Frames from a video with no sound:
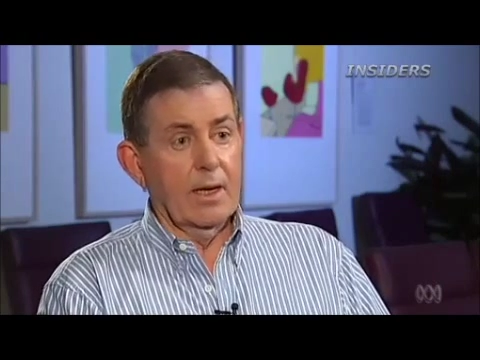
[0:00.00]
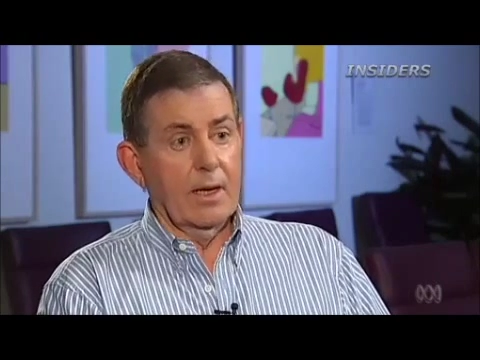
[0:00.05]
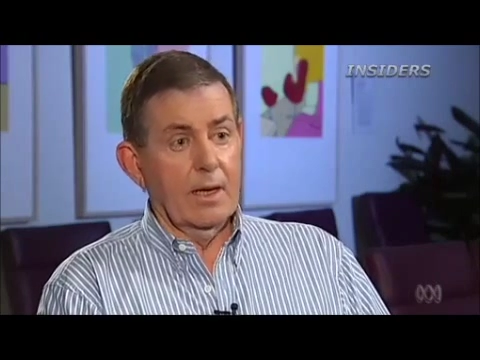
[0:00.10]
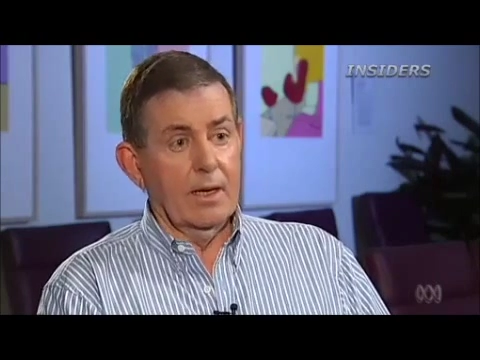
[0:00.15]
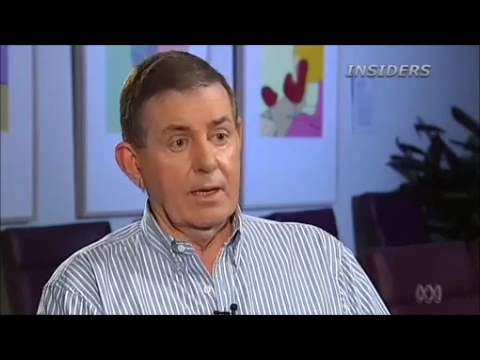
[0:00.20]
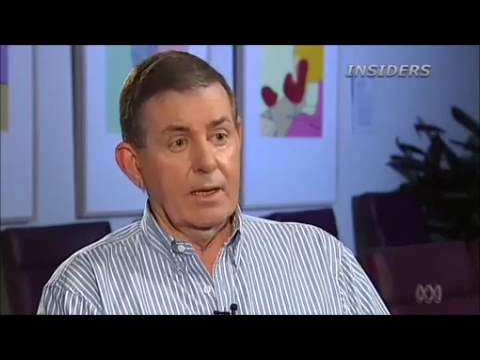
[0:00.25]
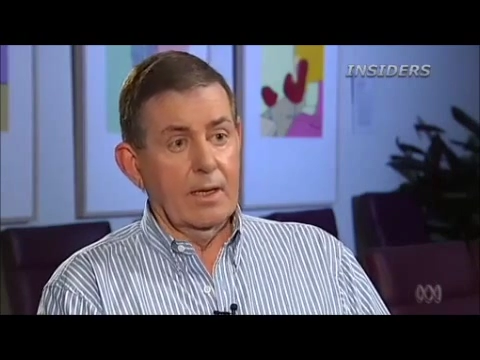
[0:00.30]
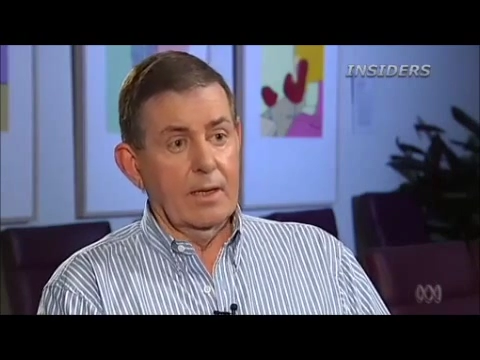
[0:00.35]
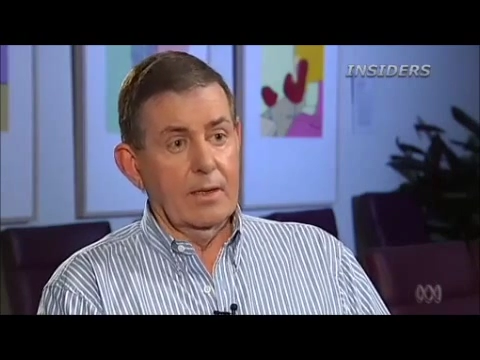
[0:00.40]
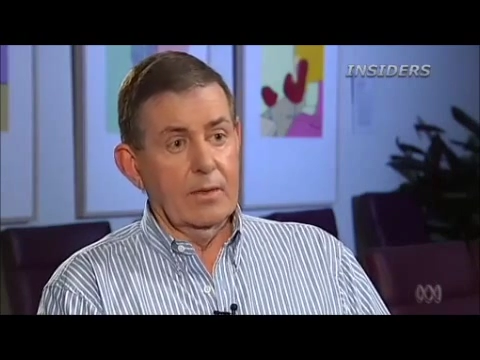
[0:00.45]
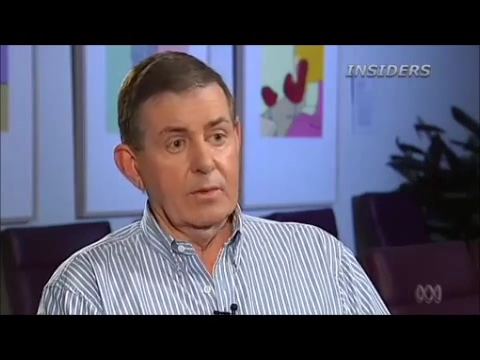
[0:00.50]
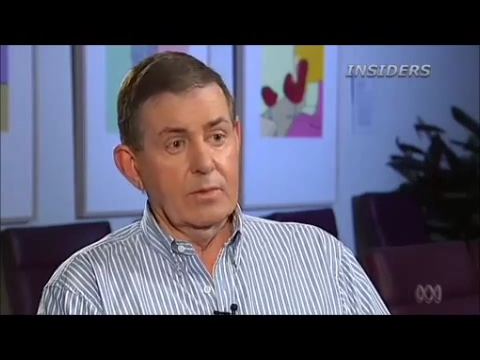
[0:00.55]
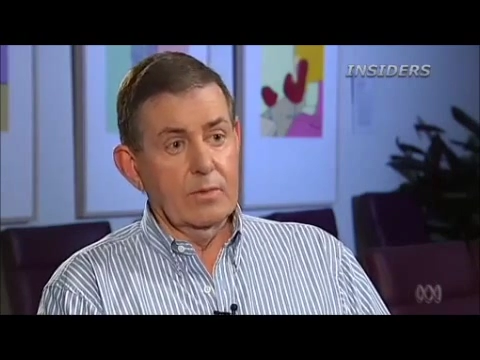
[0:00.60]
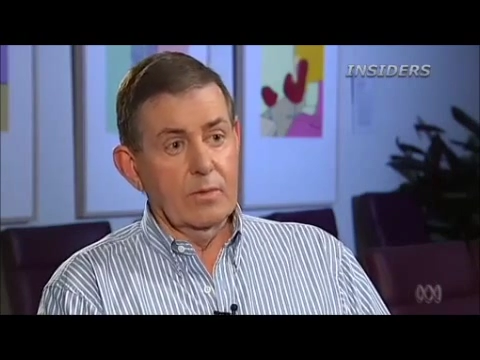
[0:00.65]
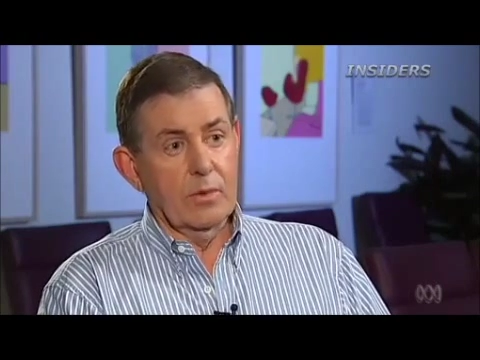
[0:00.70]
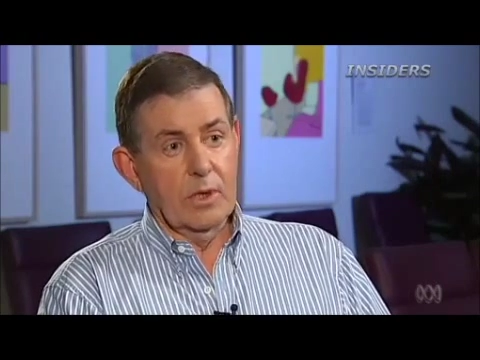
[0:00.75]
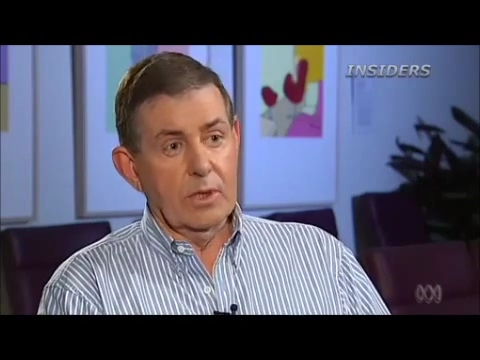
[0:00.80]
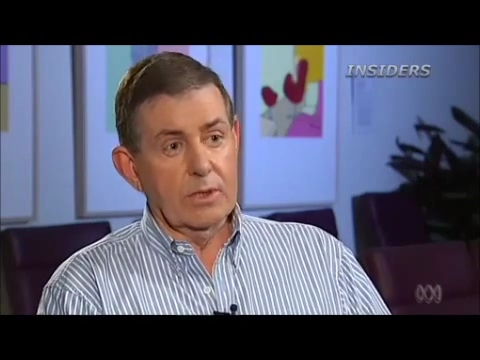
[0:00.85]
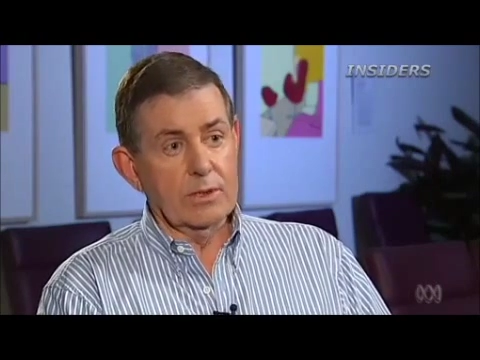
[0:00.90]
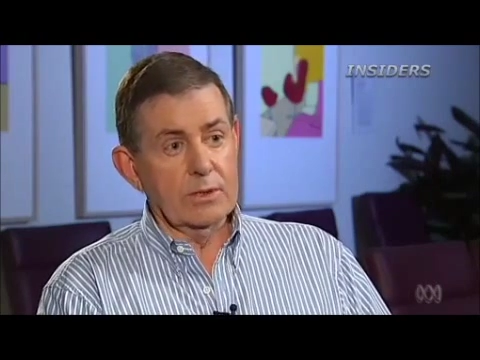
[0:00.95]

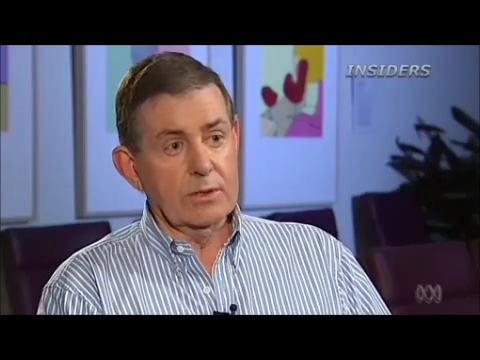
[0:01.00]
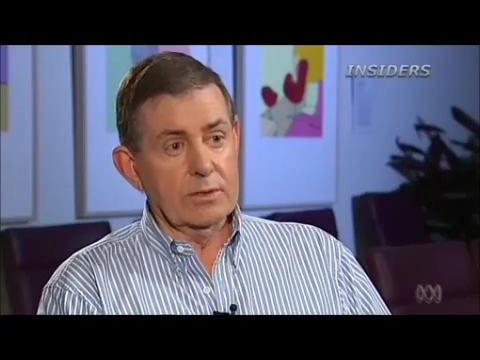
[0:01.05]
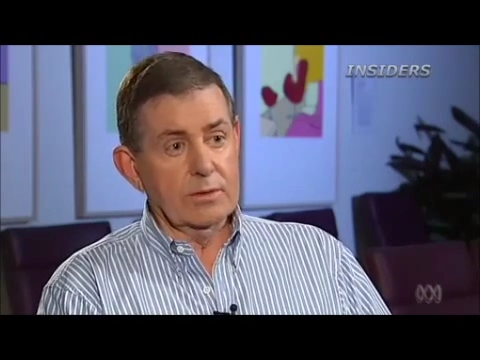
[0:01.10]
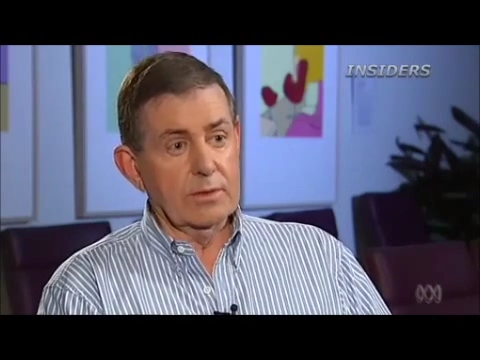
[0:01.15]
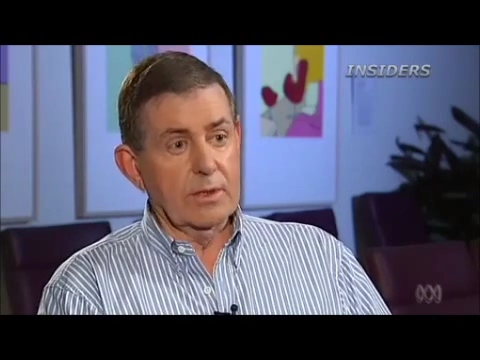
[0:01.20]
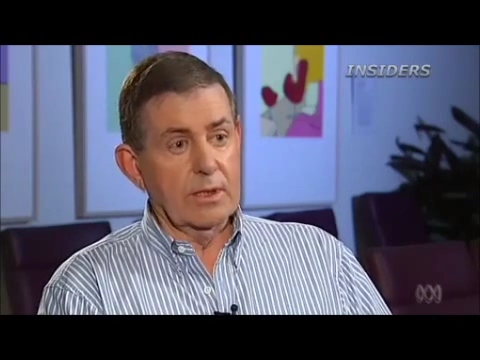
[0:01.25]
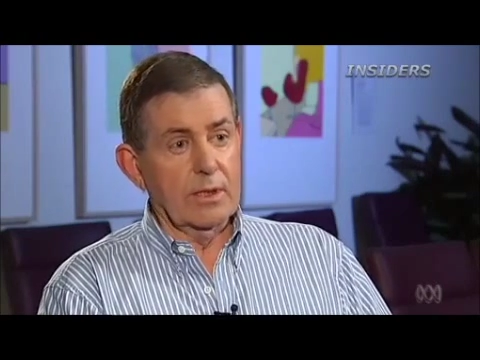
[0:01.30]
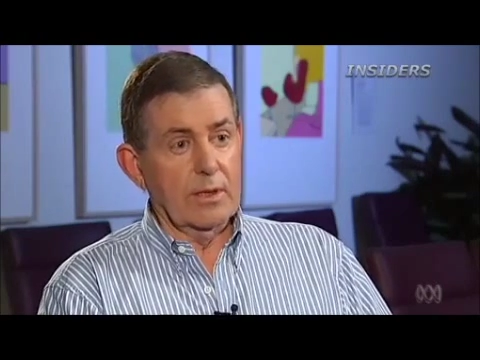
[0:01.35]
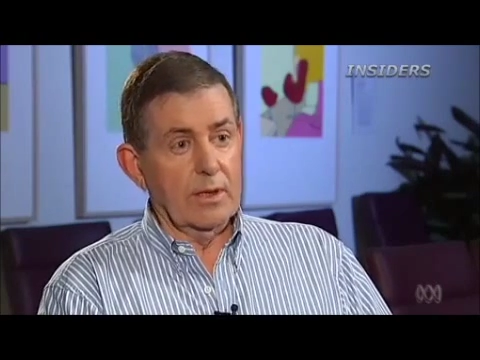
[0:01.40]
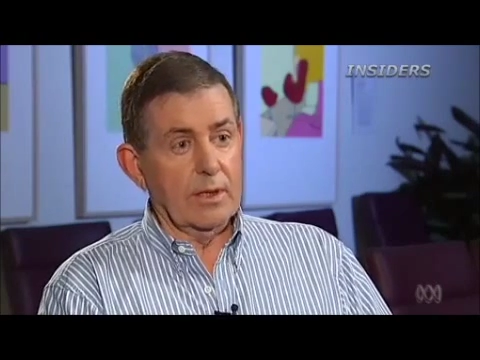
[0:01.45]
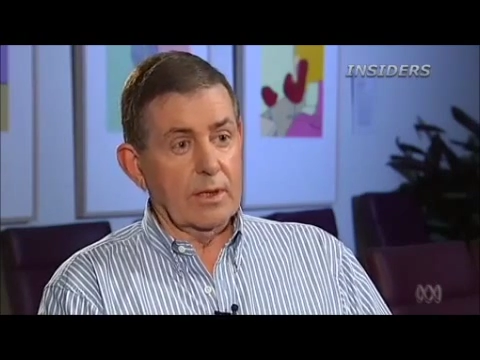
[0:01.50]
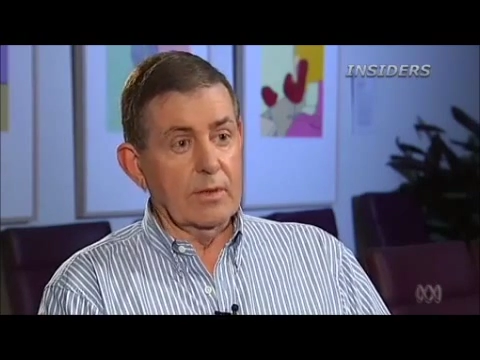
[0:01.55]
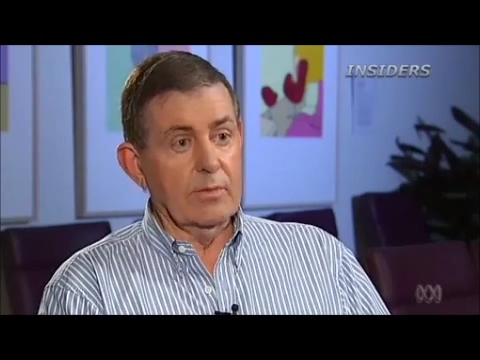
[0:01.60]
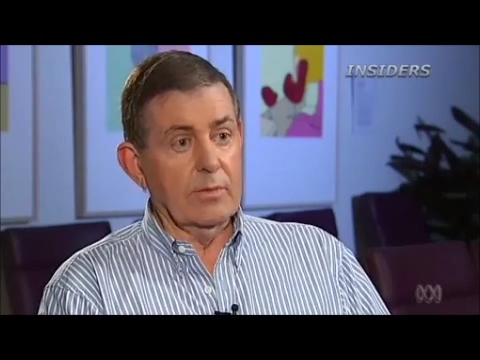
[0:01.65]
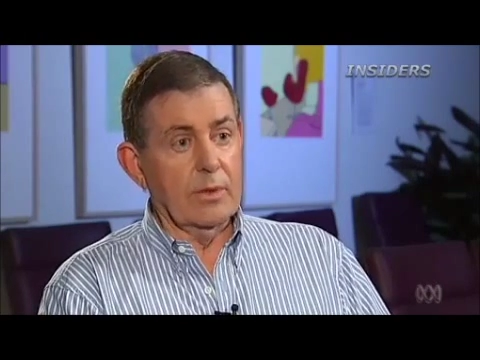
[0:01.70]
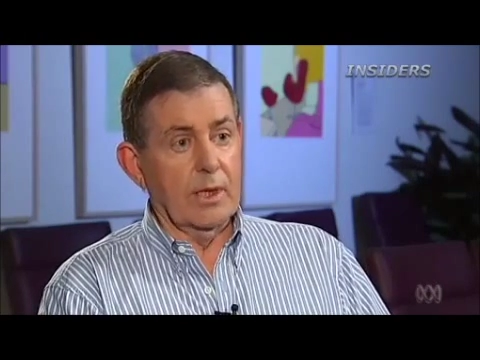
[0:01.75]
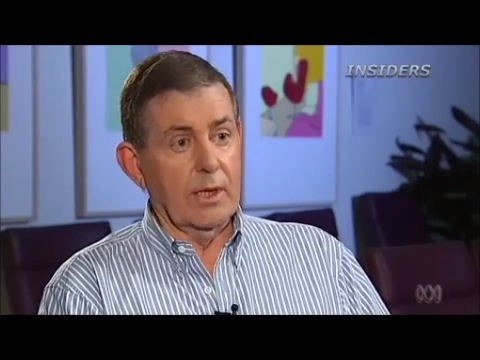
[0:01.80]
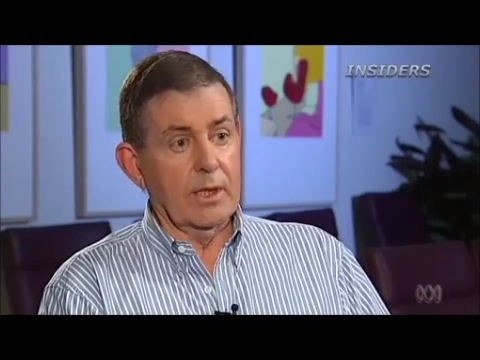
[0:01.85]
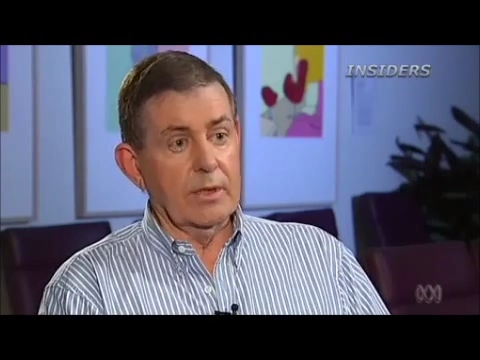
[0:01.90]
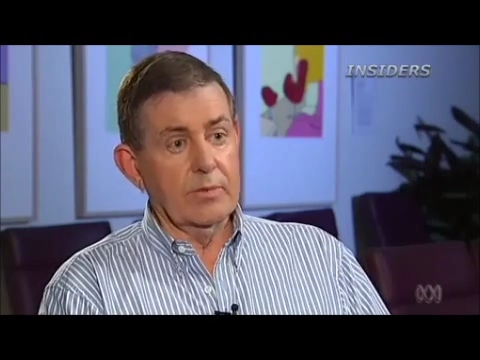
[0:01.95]
was there a
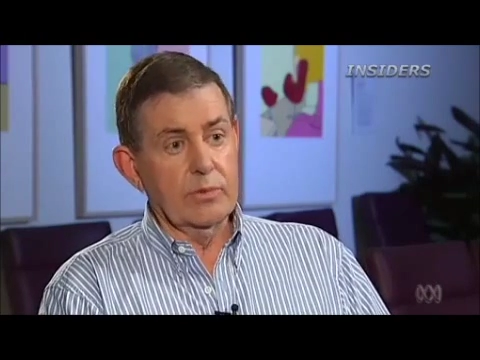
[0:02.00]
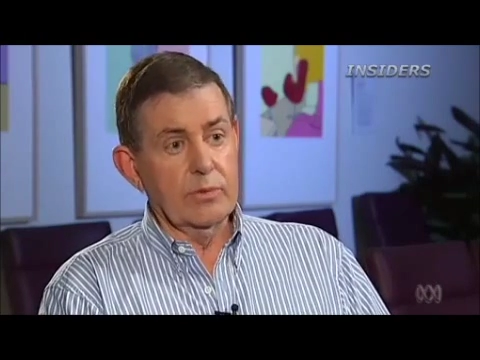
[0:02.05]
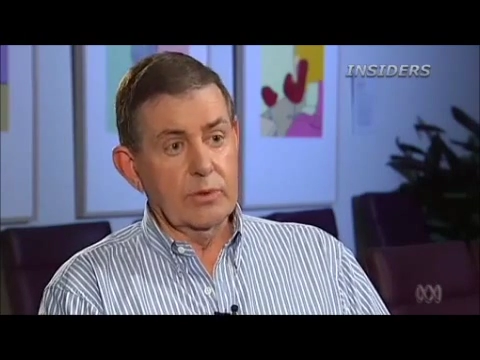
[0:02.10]
complaint